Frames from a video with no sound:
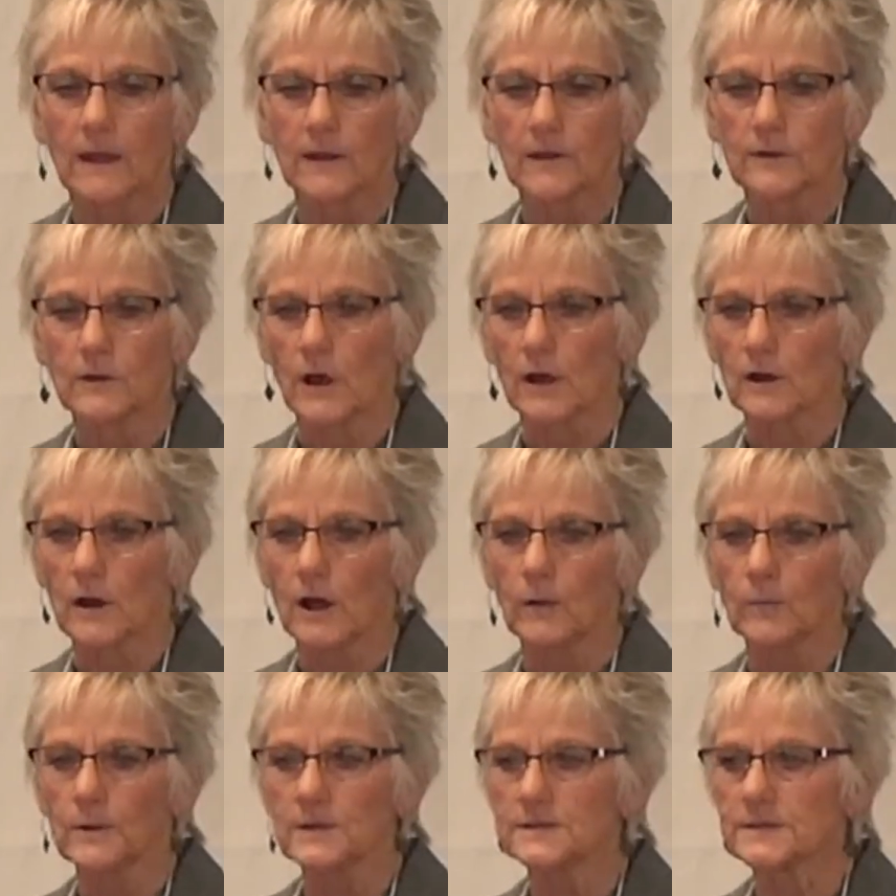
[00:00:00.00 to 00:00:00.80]
Not
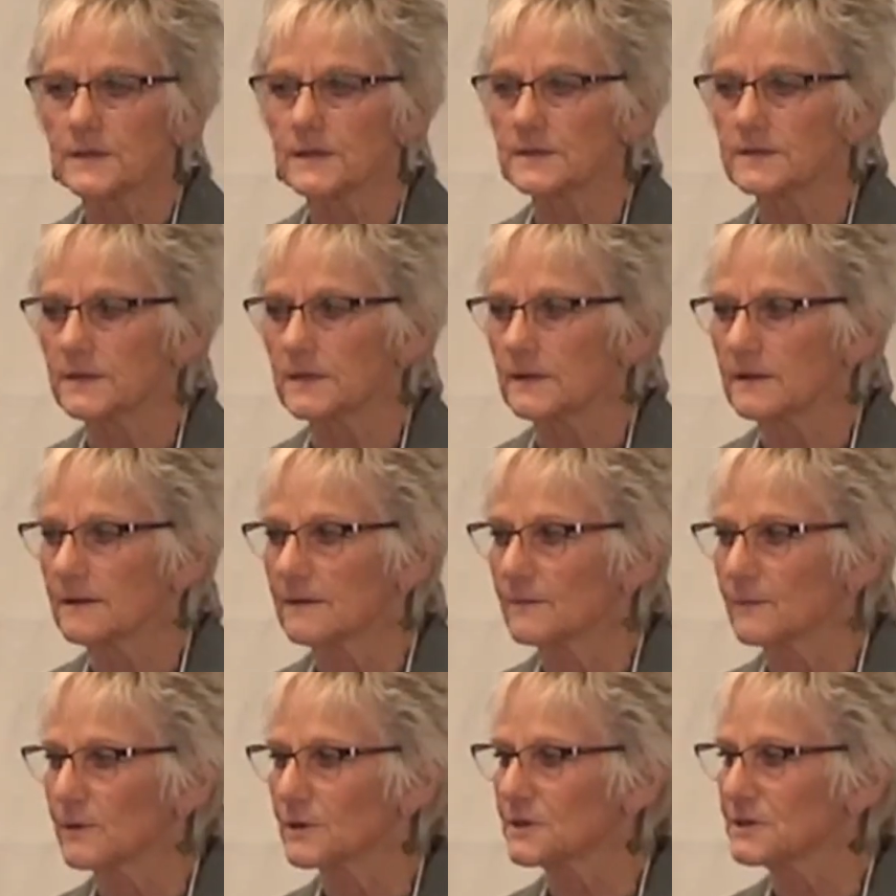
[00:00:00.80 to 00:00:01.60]
always easy.
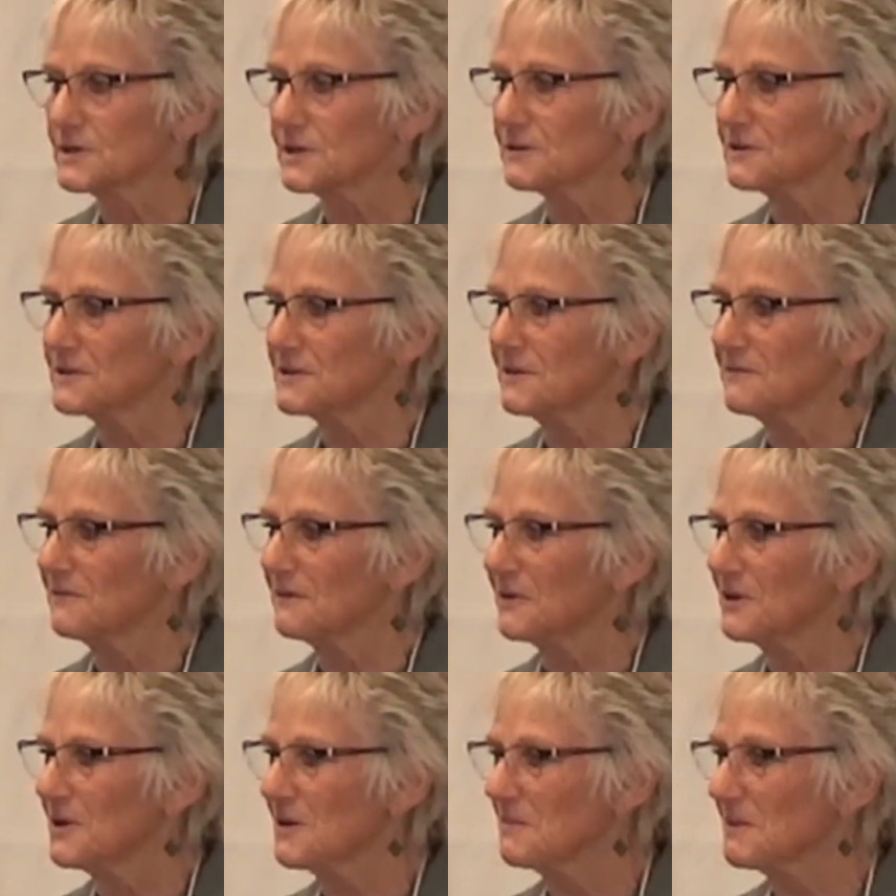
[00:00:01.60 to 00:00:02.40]
We're still
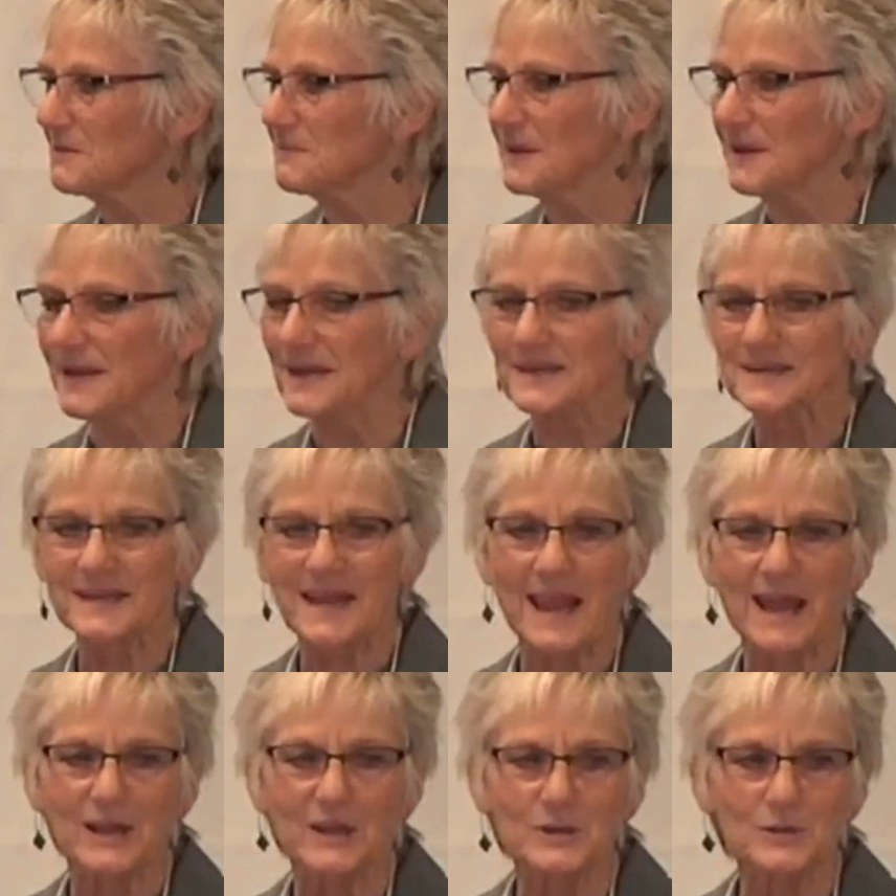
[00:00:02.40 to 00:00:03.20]
sinful human beings,
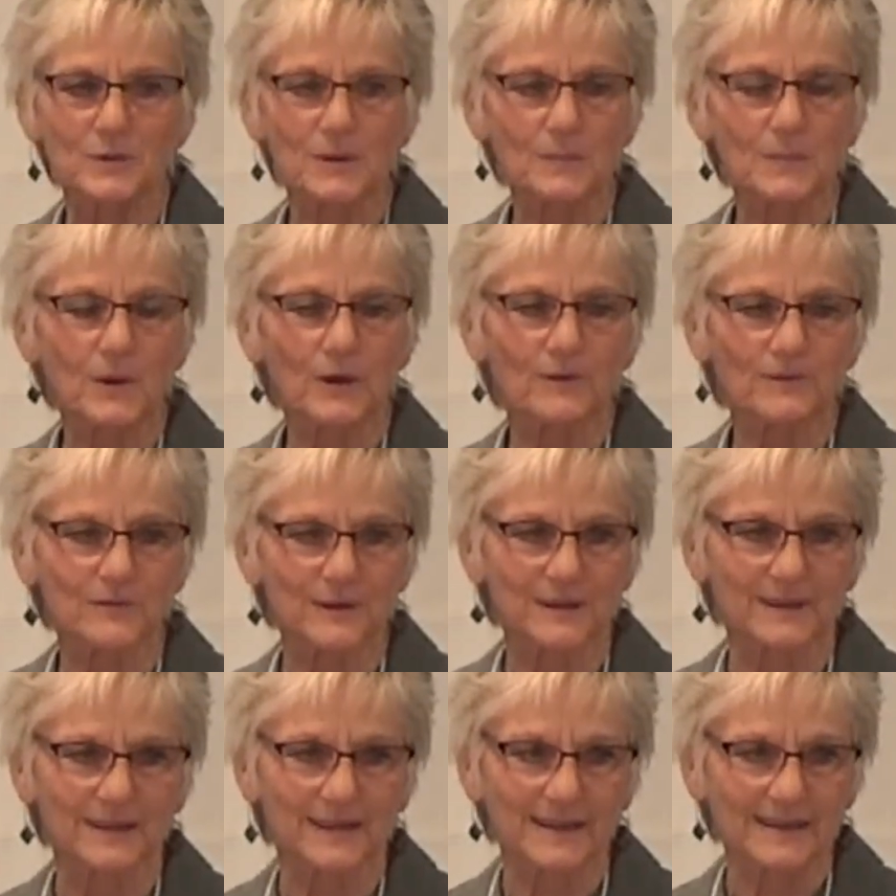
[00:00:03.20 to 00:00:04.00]
can't do it
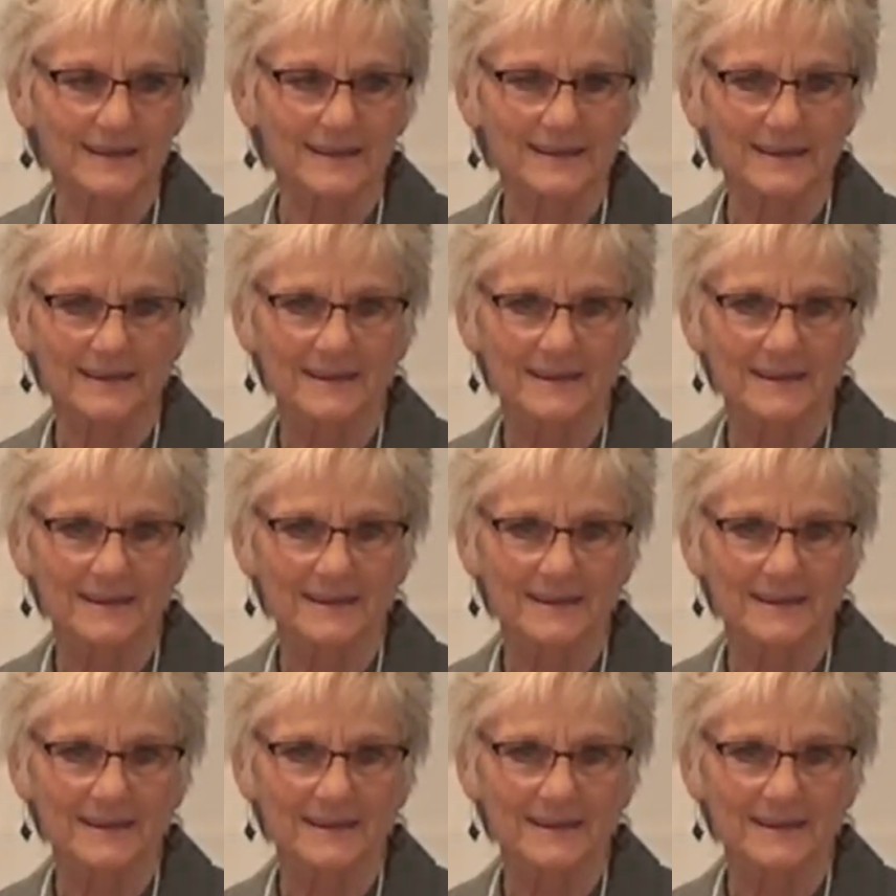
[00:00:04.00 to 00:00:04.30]
perfectly.